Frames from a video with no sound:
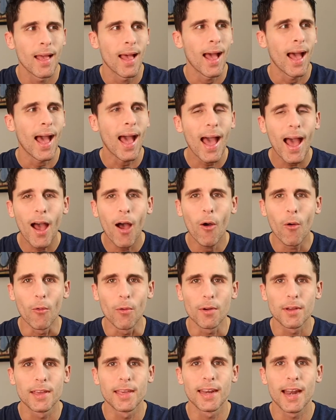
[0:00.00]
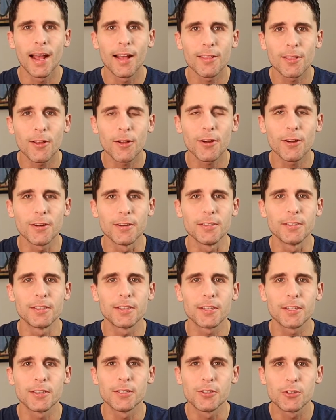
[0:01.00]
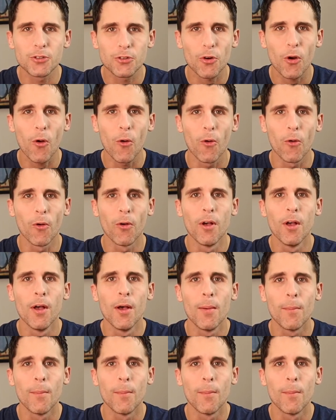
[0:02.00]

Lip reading: How can I learn to control